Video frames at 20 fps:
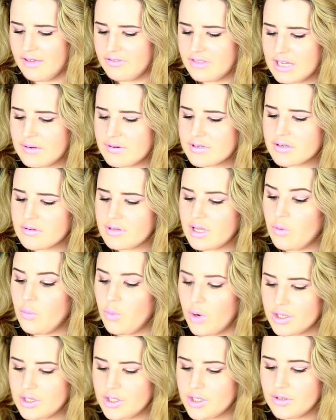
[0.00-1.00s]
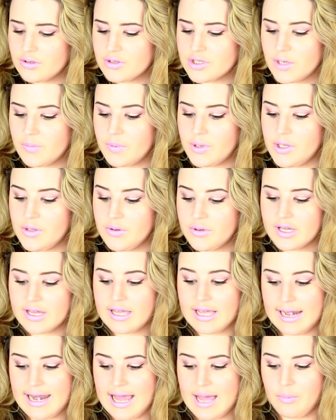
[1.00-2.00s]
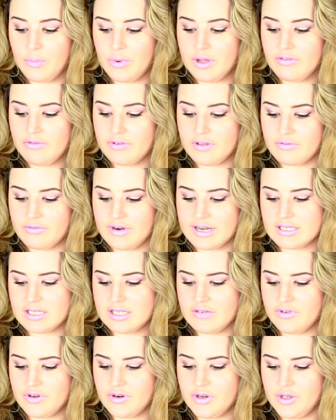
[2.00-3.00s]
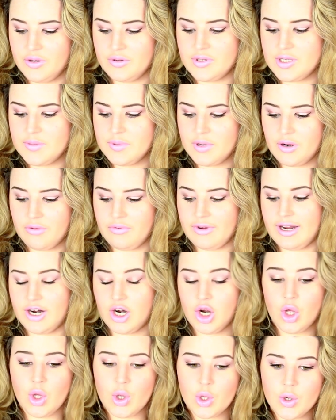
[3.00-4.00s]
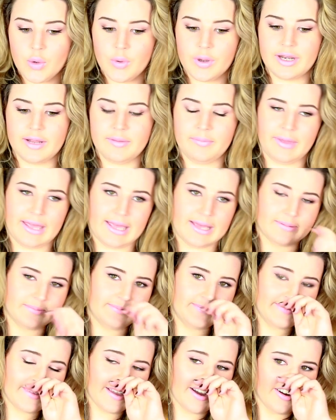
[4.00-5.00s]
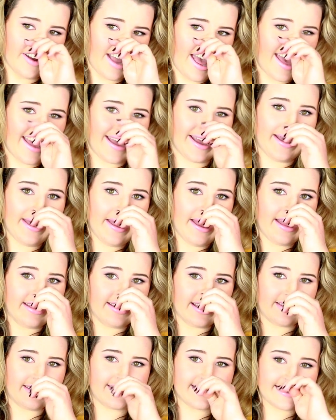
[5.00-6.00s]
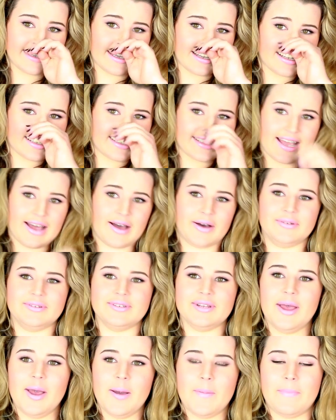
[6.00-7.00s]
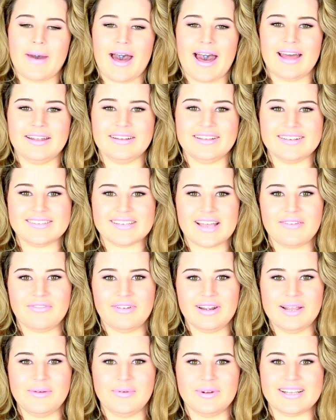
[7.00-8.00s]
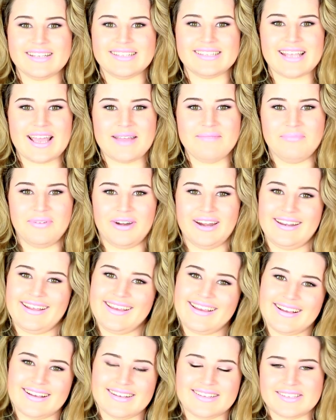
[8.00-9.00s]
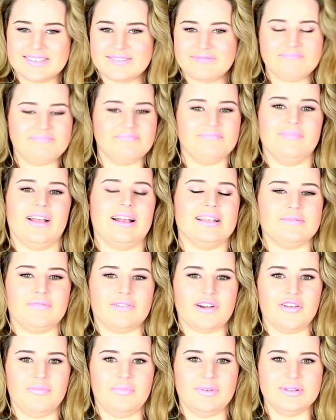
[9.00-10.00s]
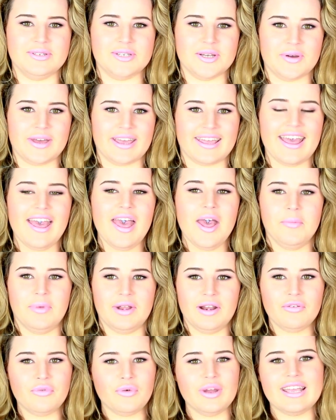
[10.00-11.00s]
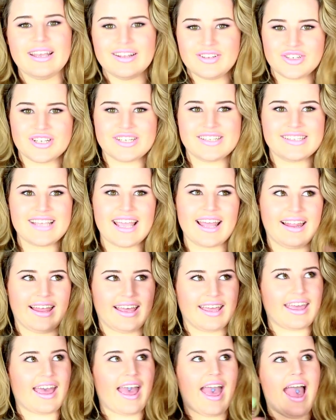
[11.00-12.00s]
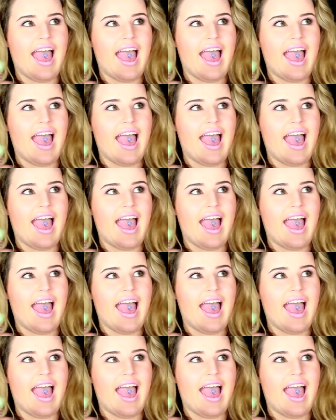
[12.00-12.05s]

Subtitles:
If there was only one YouTuber you could collab with for the rest of your YouTube career, who would it be? Okay, now this is gonna sound bad because I really want to say Brittany because that's what I've been doing, but if we could just say like